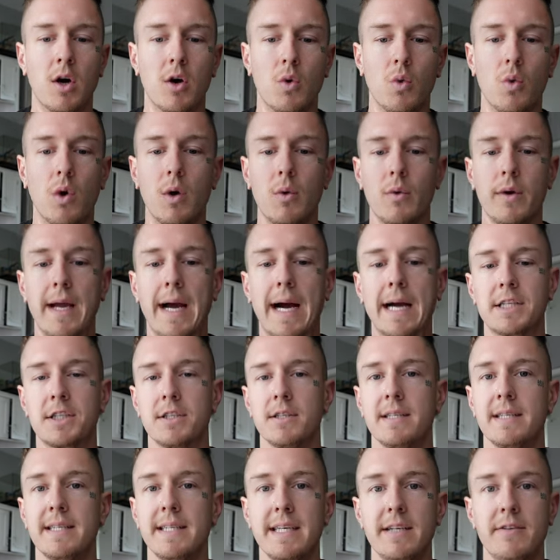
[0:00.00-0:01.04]
what we
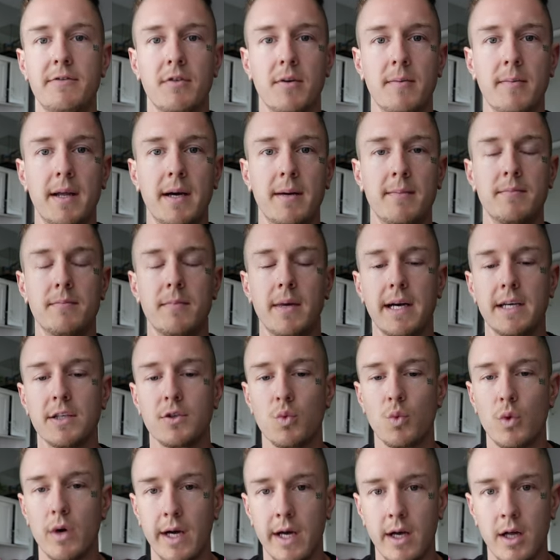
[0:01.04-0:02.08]
actually need from them as
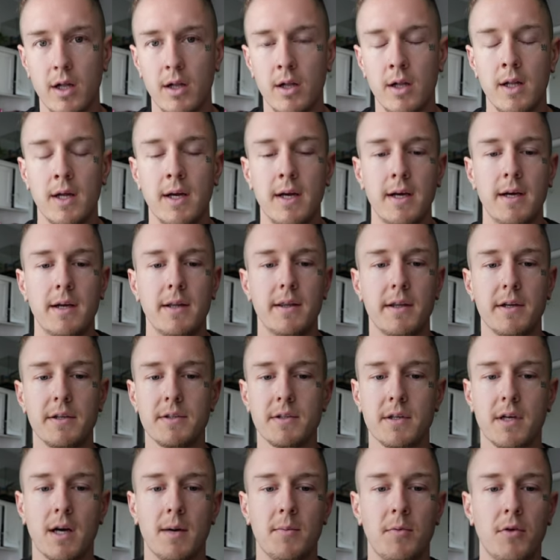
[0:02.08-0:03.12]
well. There's
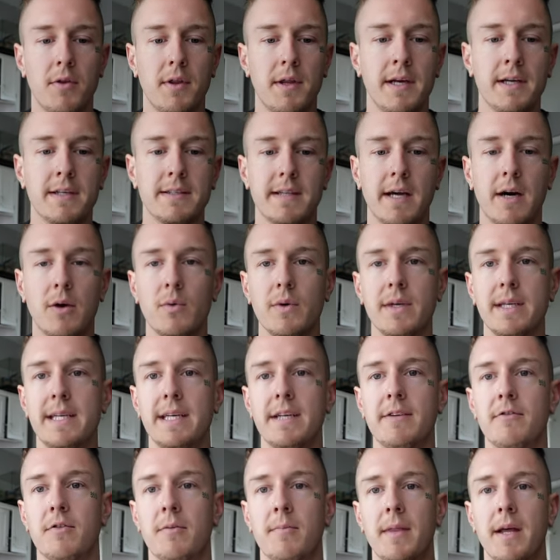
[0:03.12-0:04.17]
a couple things that we
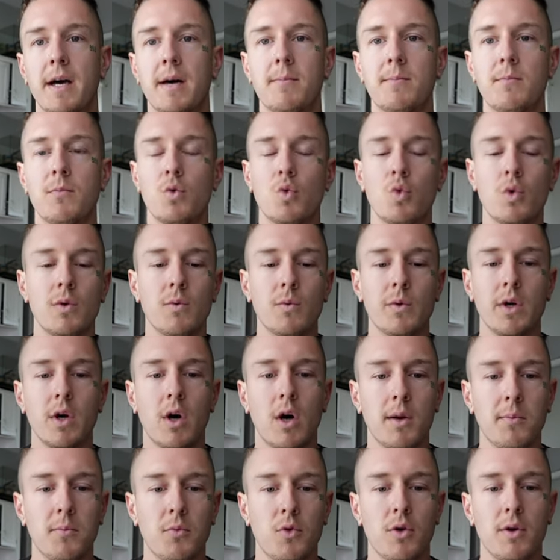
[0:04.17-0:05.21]
need from them when we
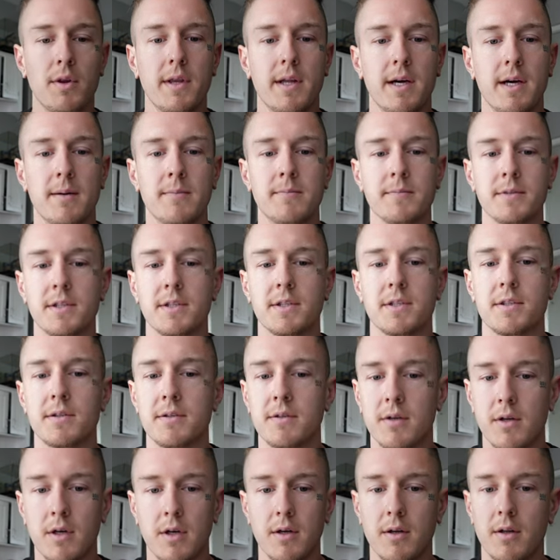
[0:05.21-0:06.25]
onboard them, such
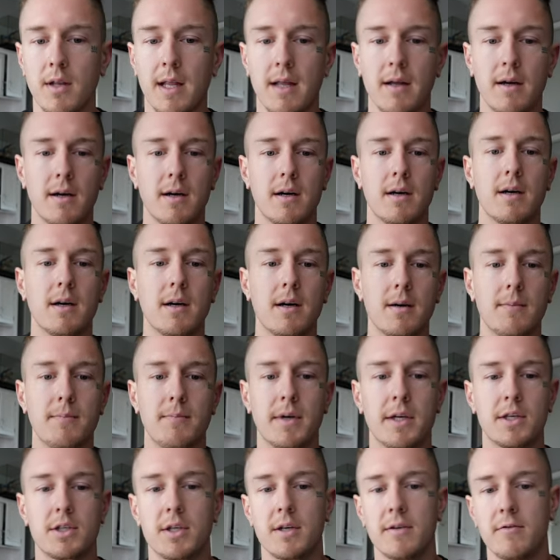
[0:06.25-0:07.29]
as her uh,
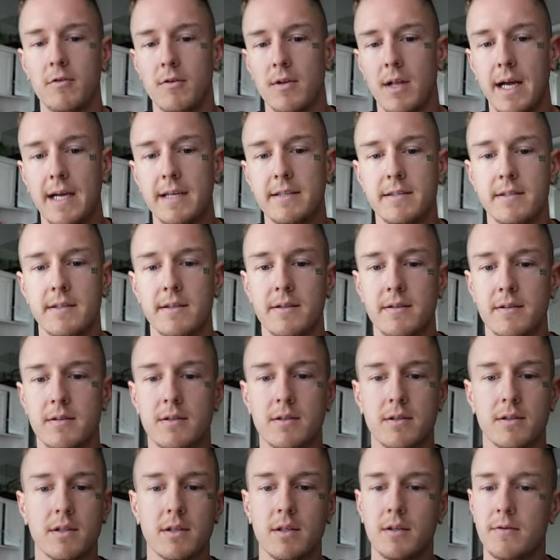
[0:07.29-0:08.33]
picture of her license
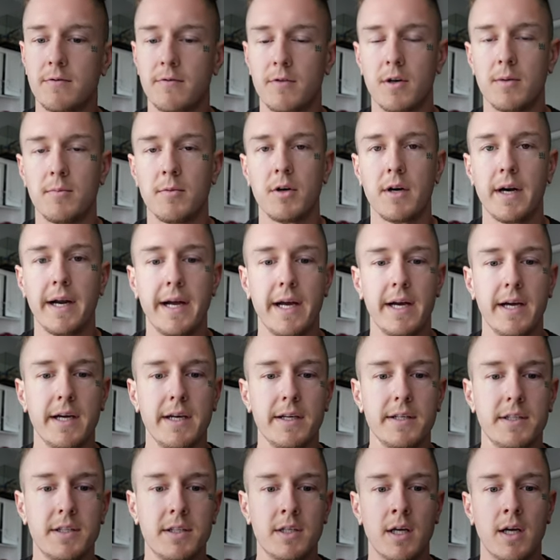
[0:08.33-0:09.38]
to confirm her
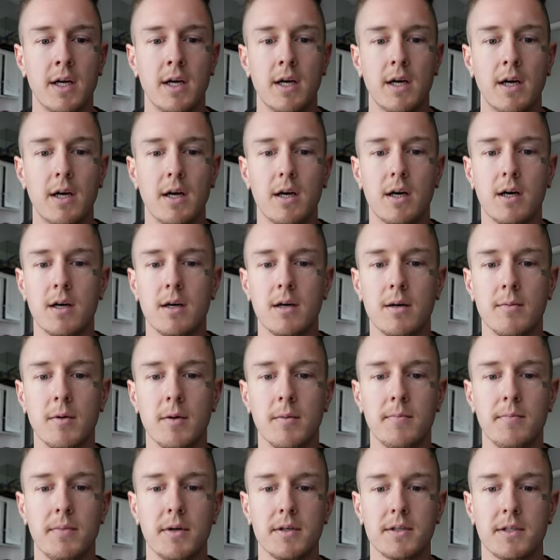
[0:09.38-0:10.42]
age, um,
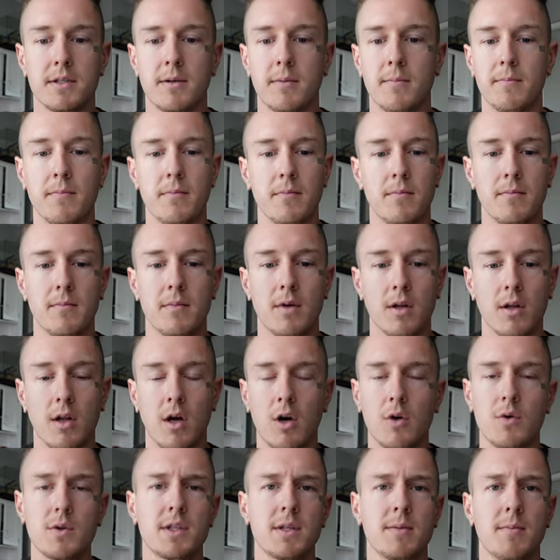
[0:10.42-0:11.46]
some
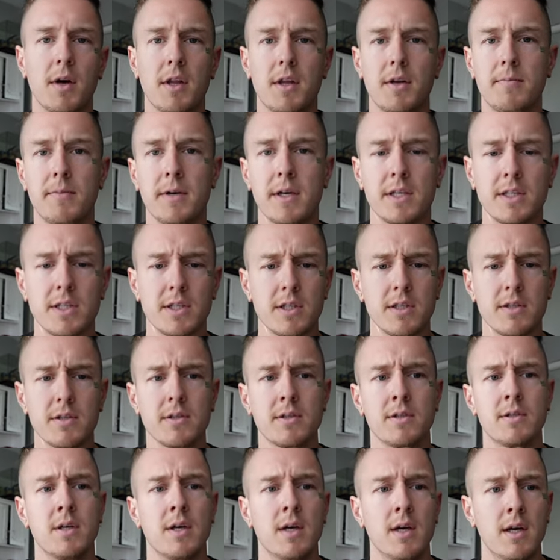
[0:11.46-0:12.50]
along with some other
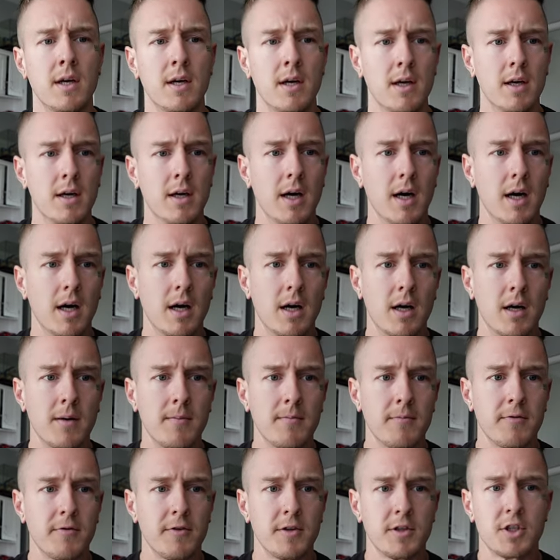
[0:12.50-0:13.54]
pictures
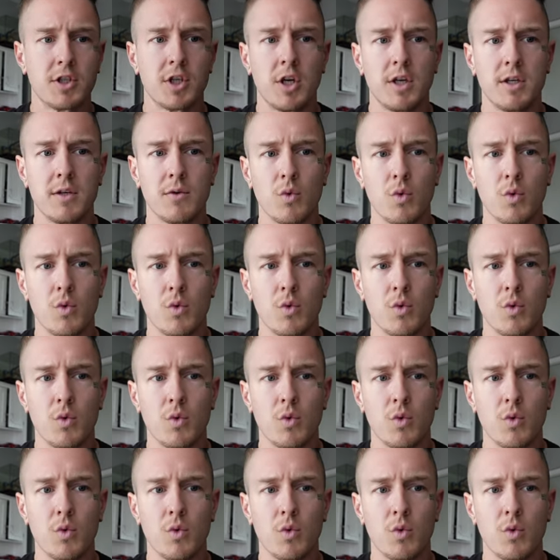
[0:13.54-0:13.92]
um, for certain